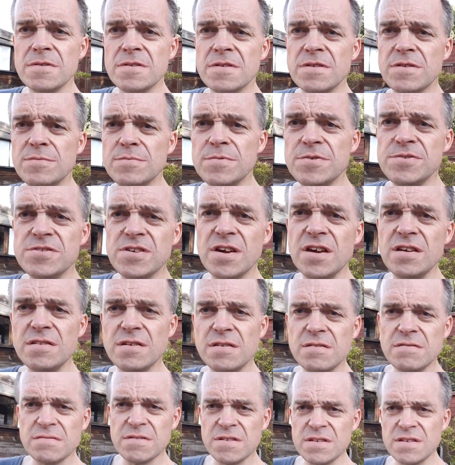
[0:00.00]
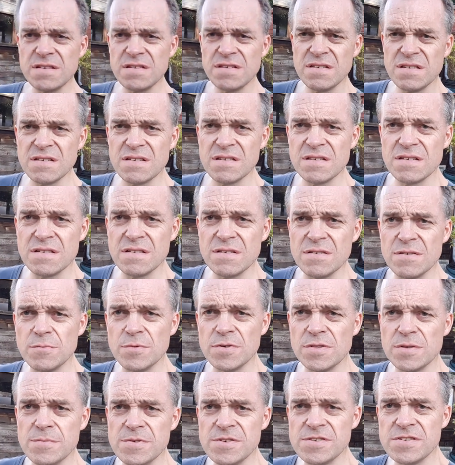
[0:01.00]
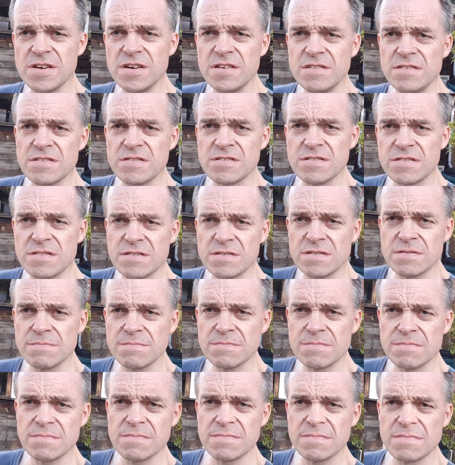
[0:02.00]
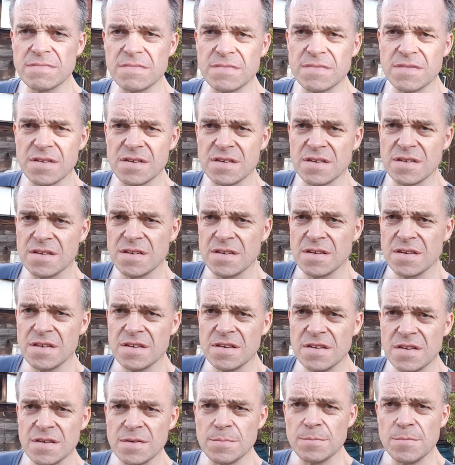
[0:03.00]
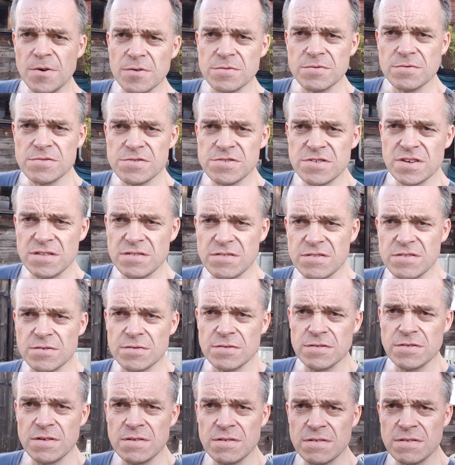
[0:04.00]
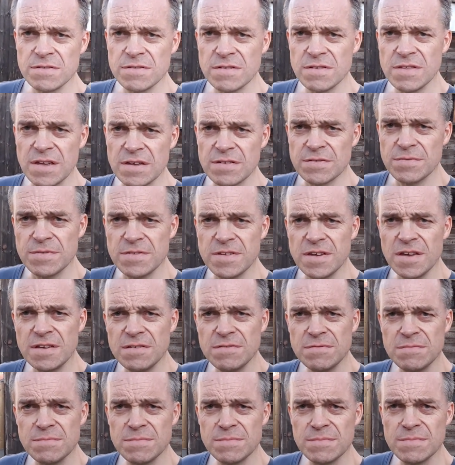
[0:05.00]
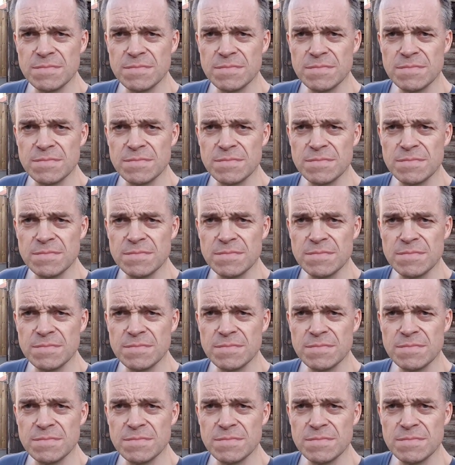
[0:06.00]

There's my shed over there, one of my sheds. Might do a shed tour on the next video.